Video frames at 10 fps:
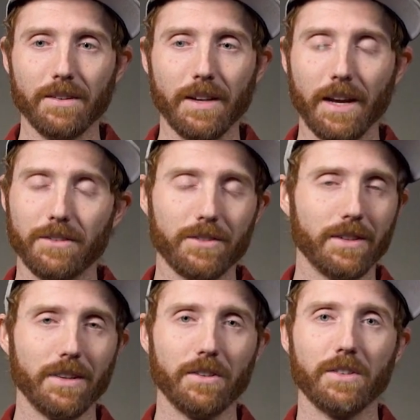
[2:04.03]
Yeah,
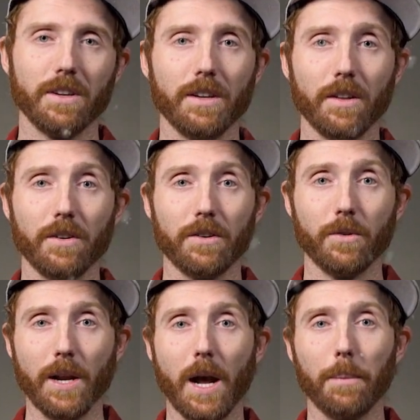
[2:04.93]
just another
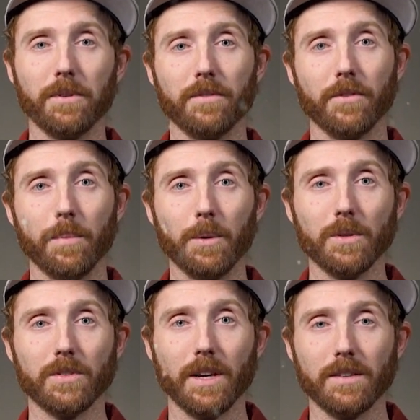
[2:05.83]
great option for big
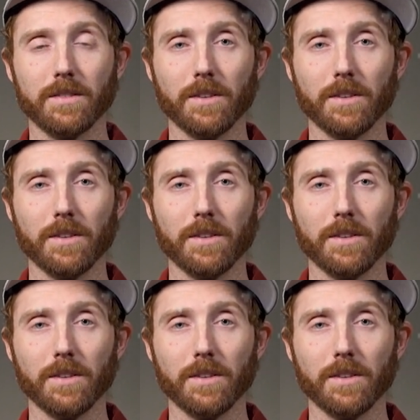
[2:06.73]
wheel skates.